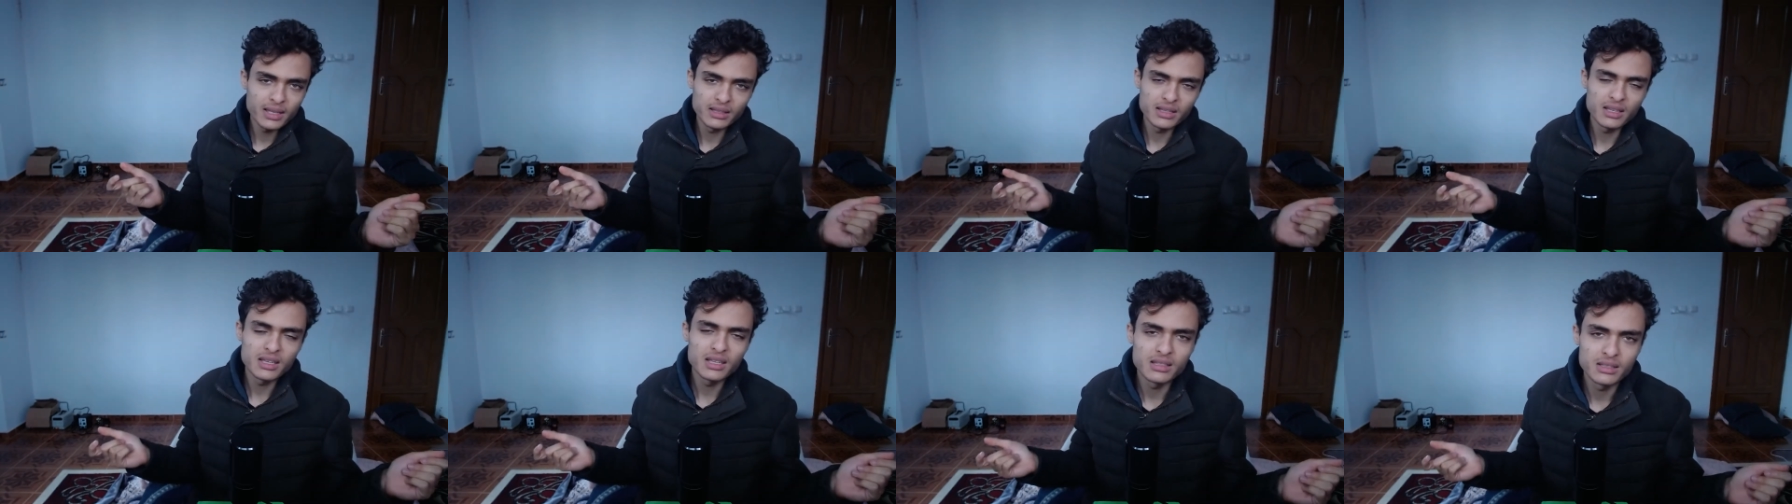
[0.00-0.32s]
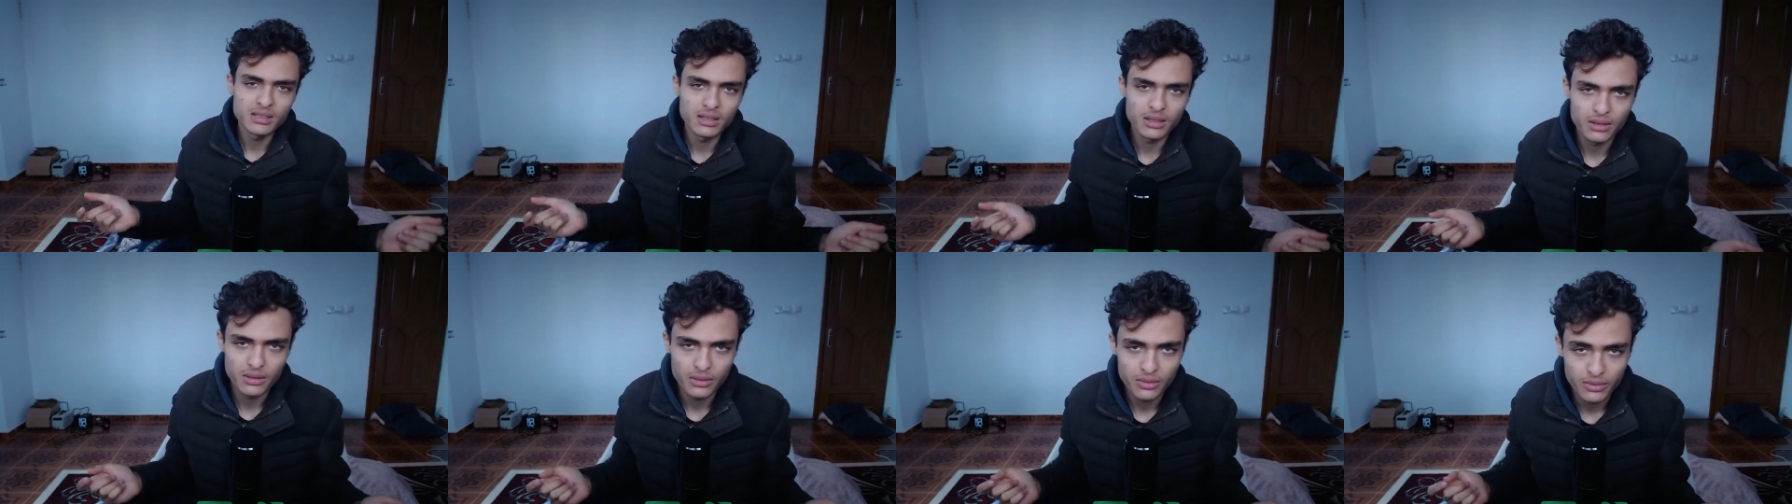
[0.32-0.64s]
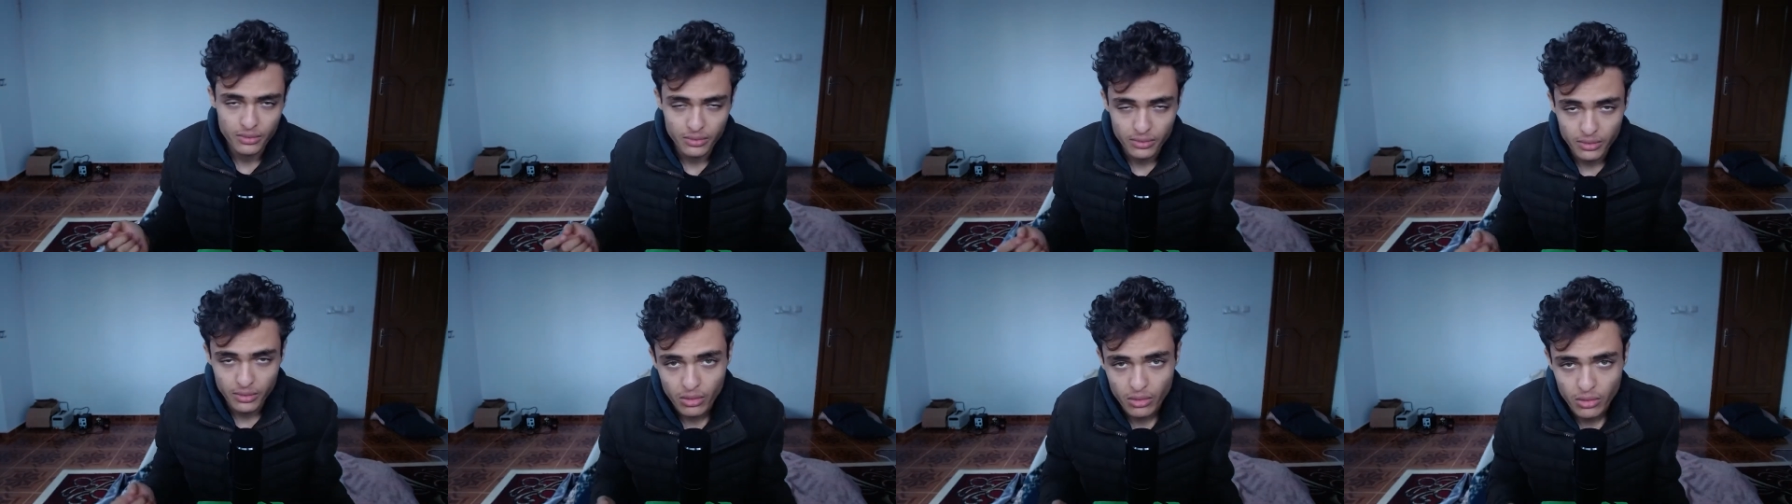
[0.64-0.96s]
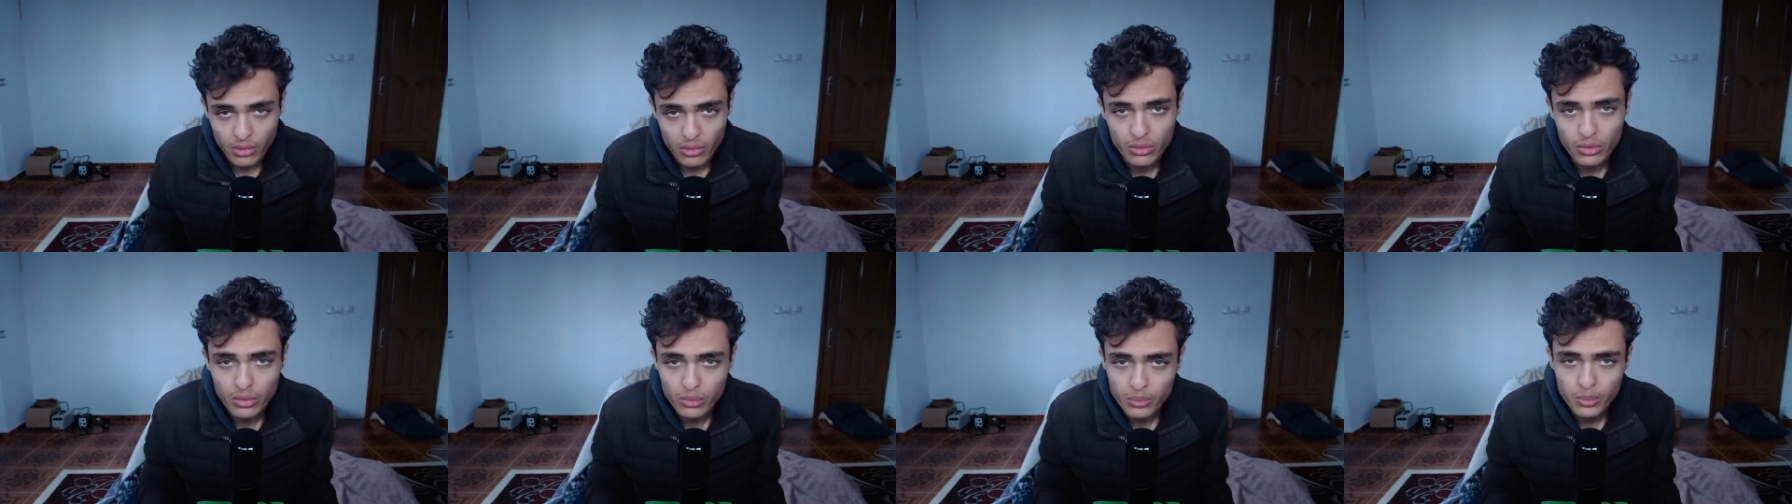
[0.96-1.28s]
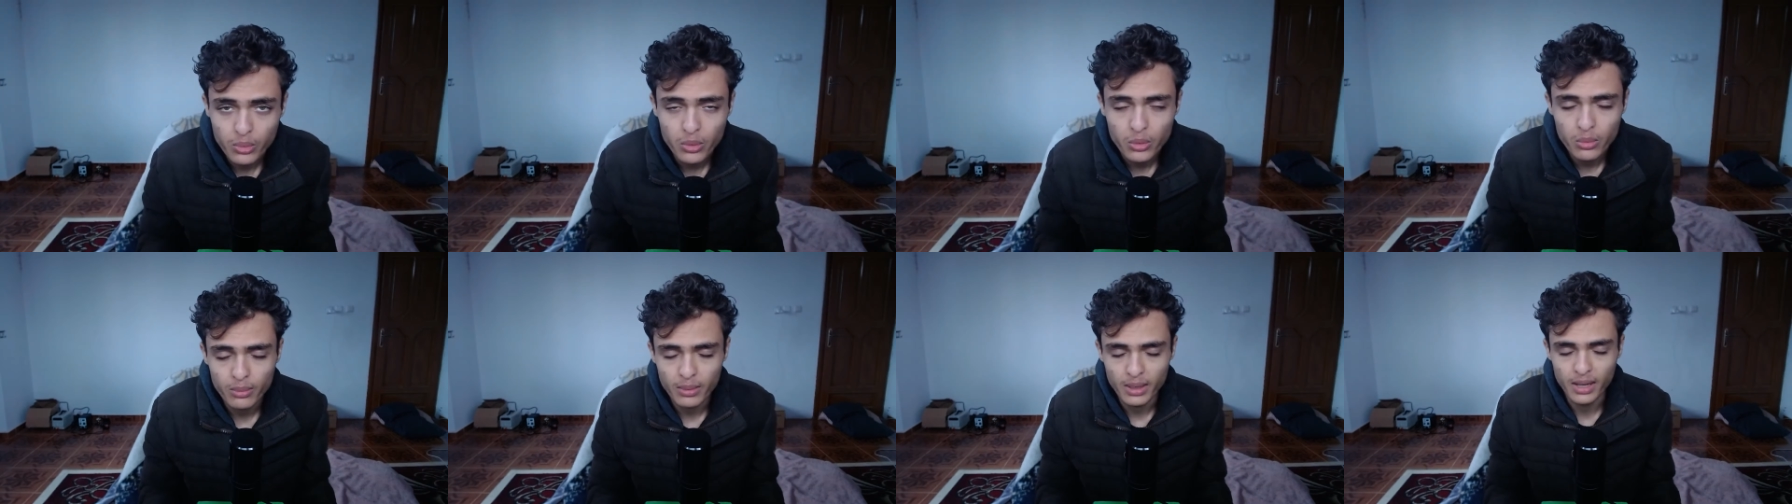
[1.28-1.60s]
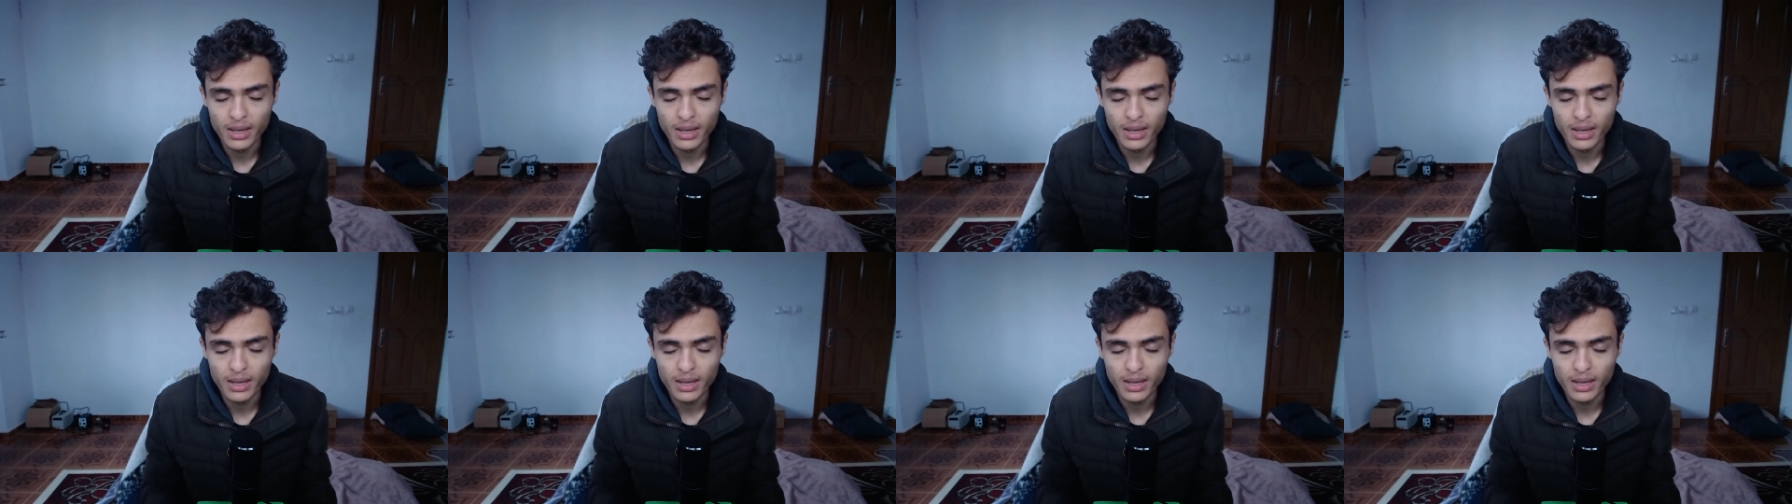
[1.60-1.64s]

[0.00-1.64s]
it easier for your boom